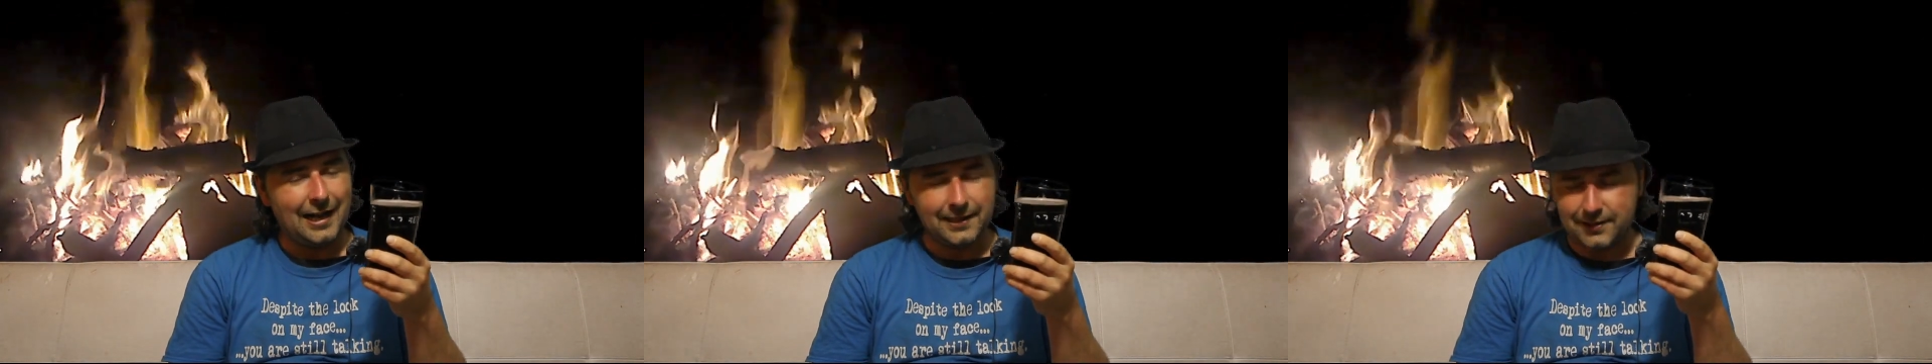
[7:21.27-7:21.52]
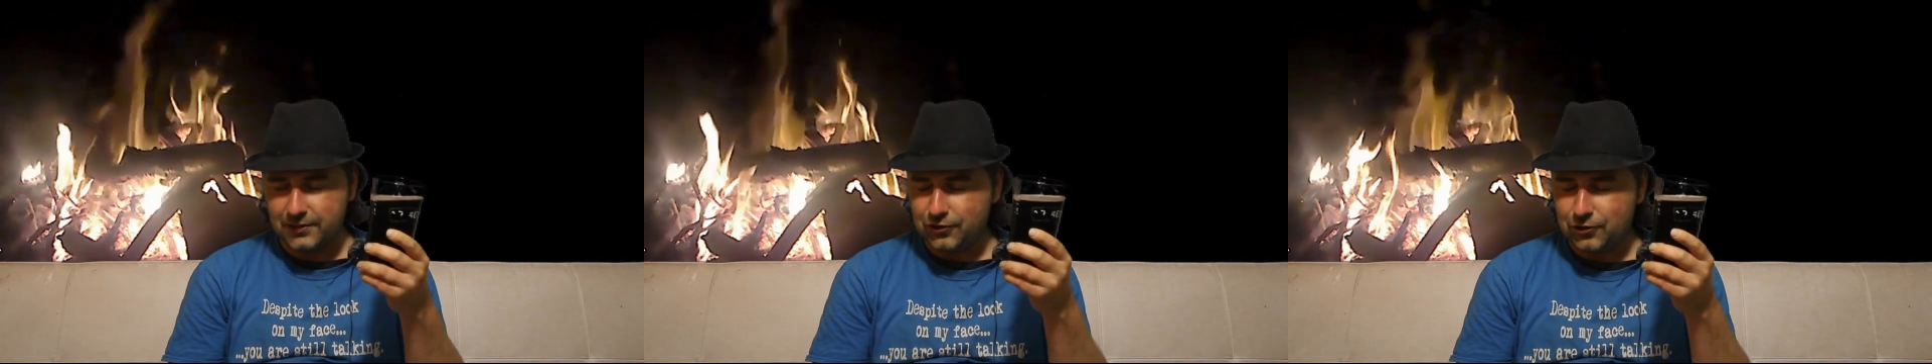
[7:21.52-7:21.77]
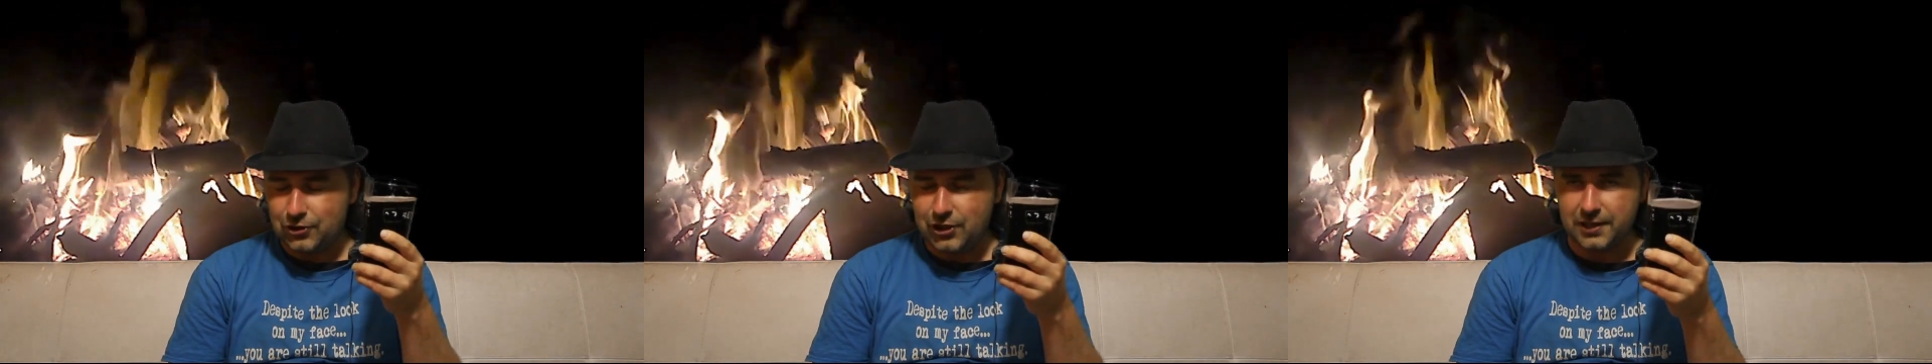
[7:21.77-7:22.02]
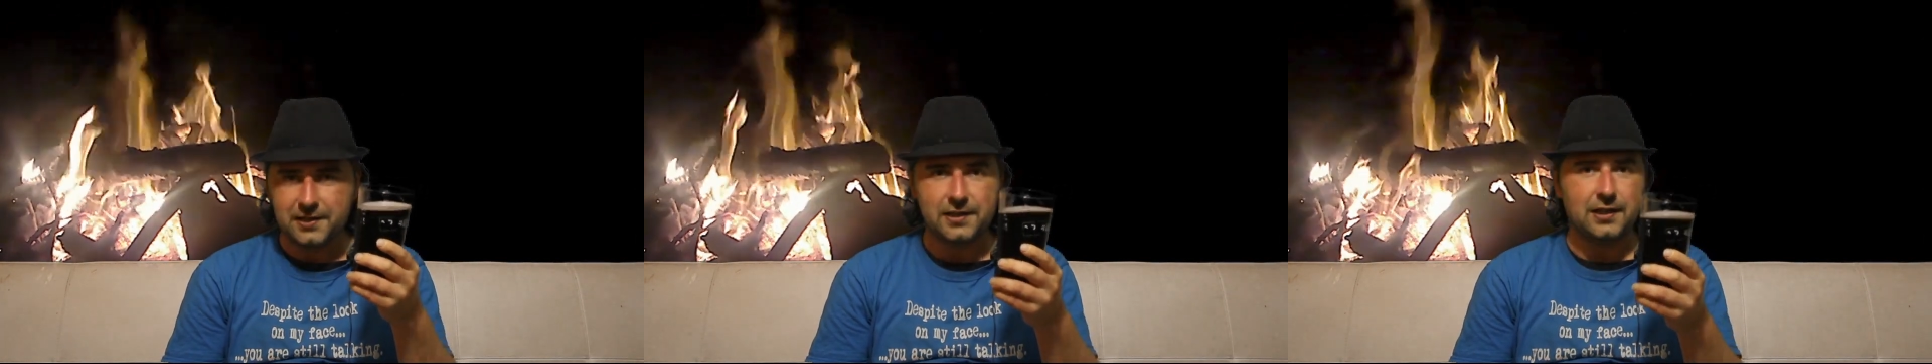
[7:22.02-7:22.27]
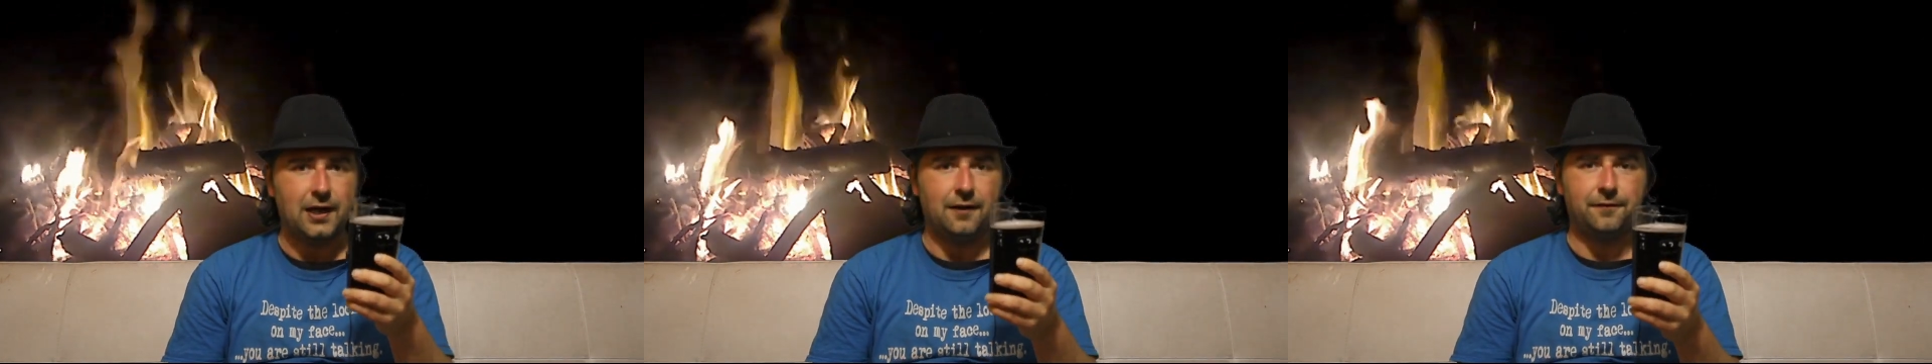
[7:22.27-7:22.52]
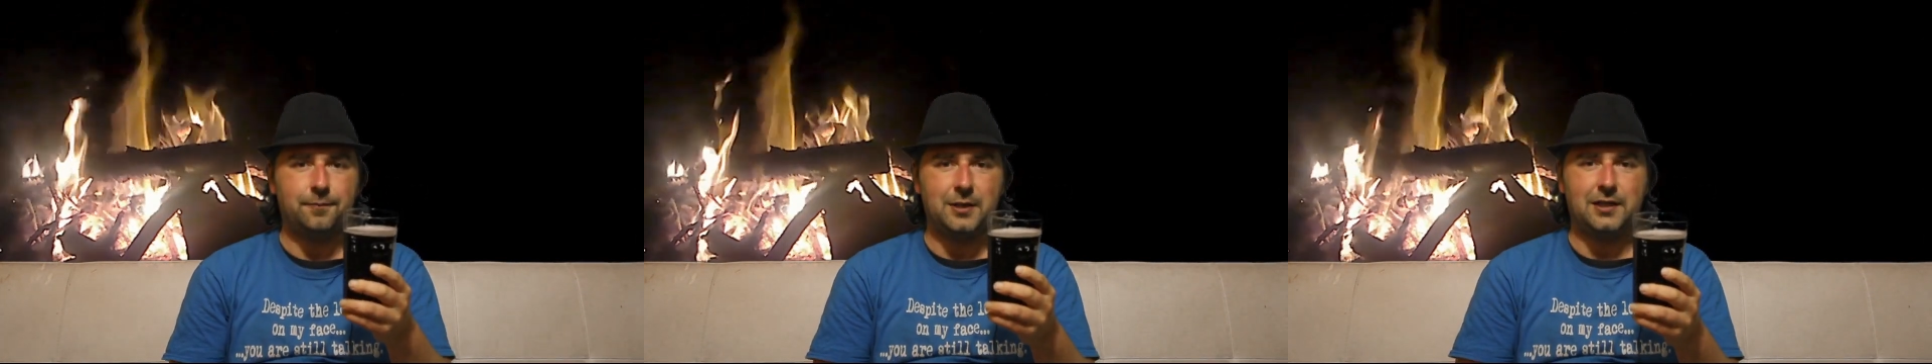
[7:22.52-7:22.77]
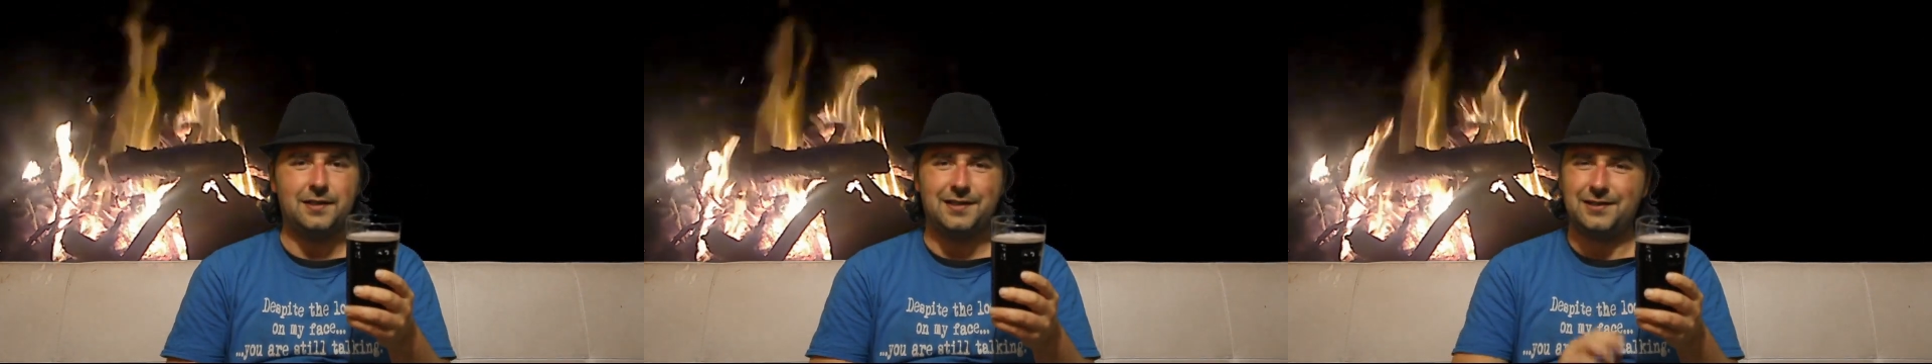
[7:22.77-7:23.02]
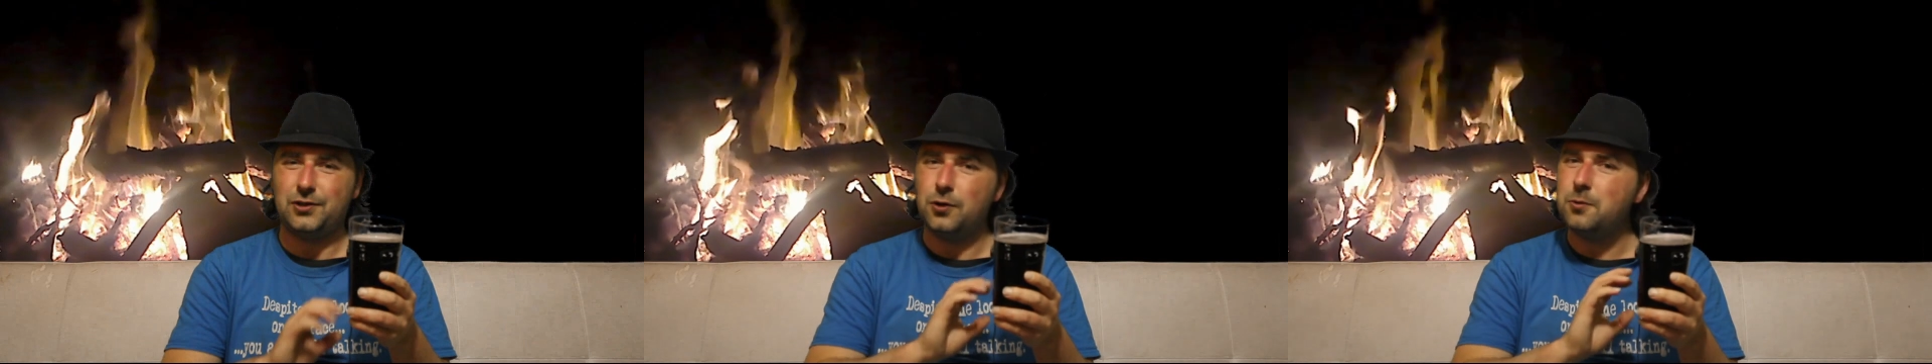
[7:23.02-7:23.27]
And it is just enough, because
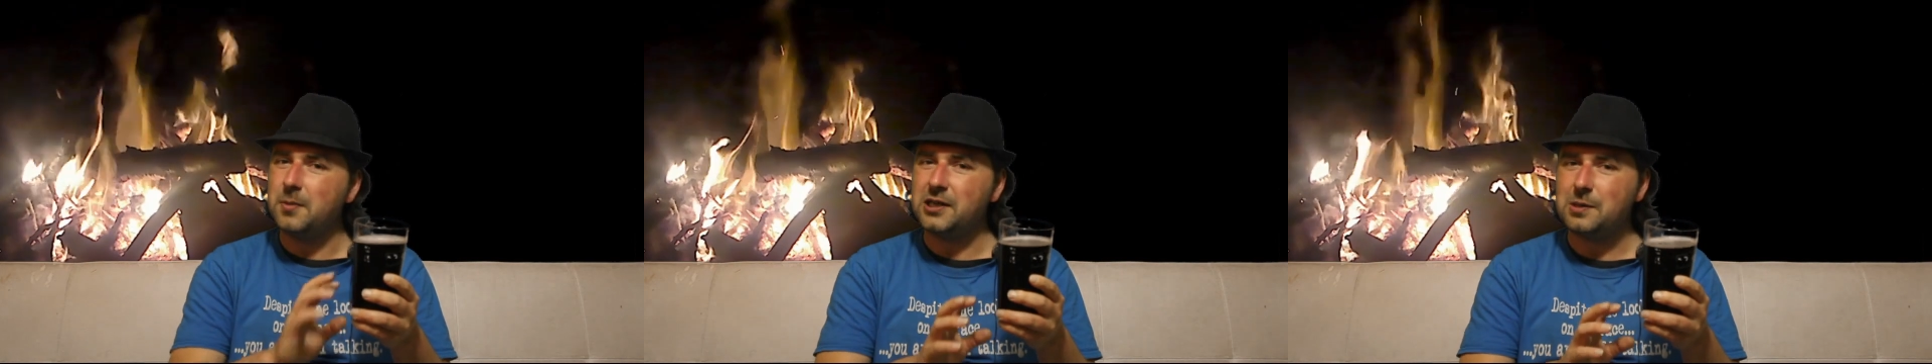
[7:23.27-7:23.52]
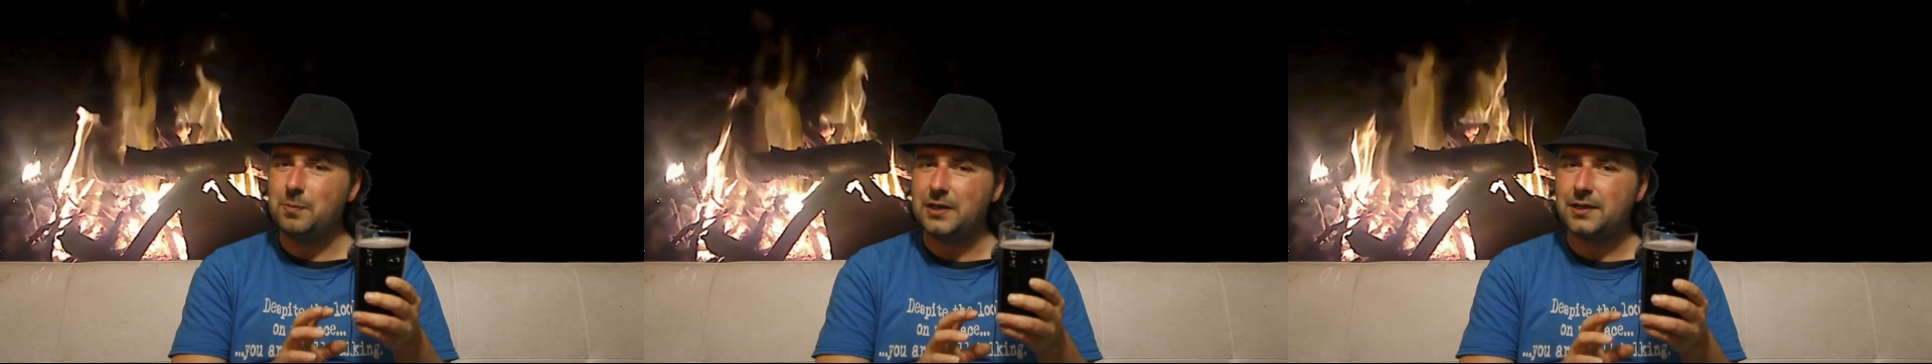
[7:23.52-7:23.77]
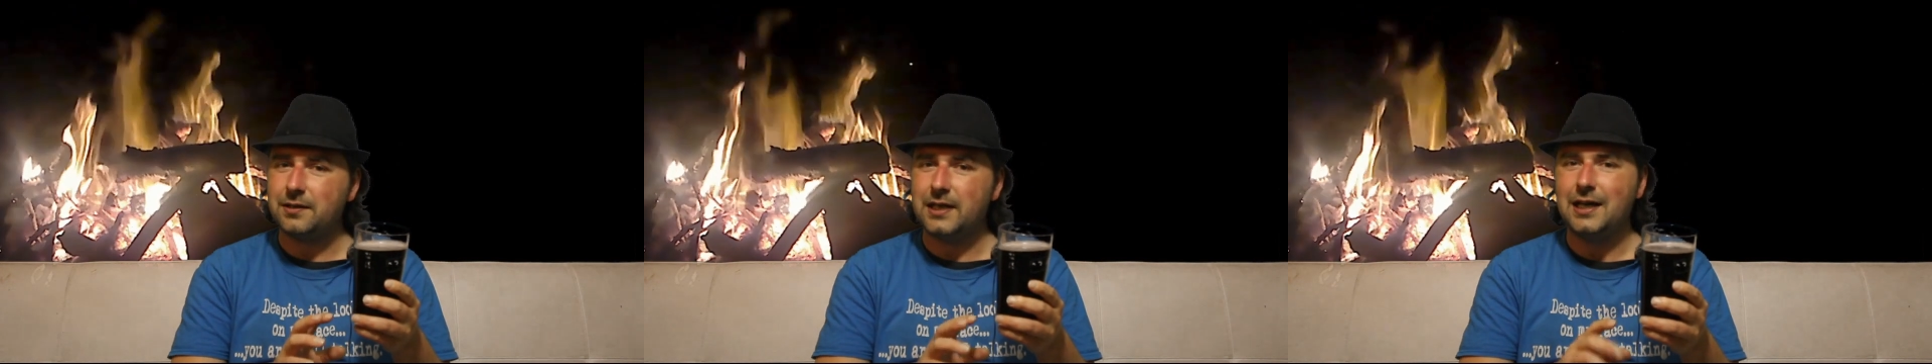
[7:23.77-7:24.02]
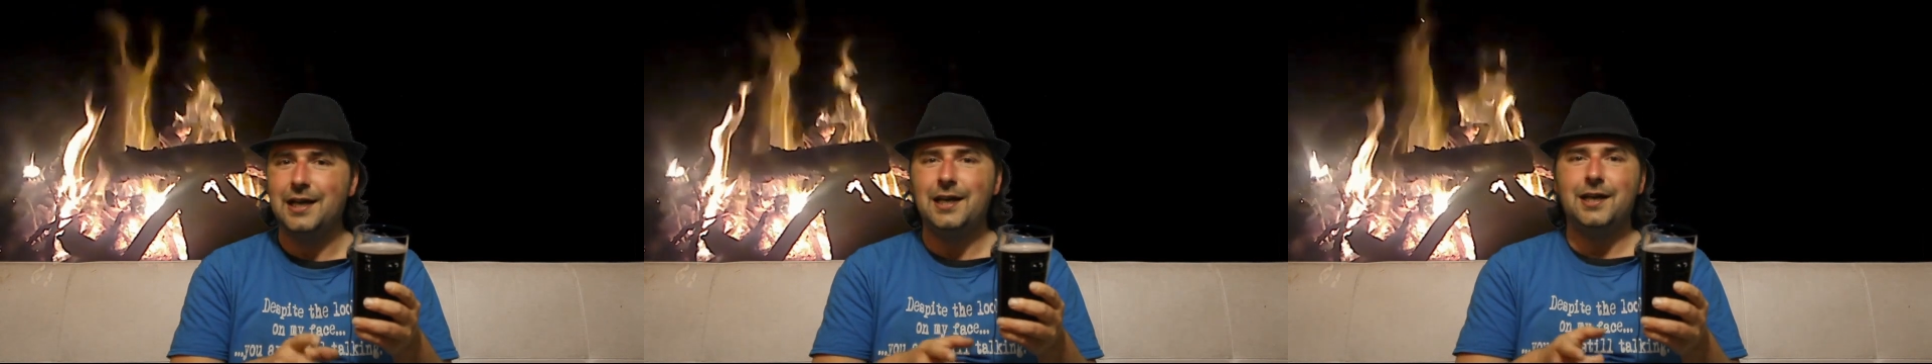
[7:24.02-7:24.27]
too much bittering,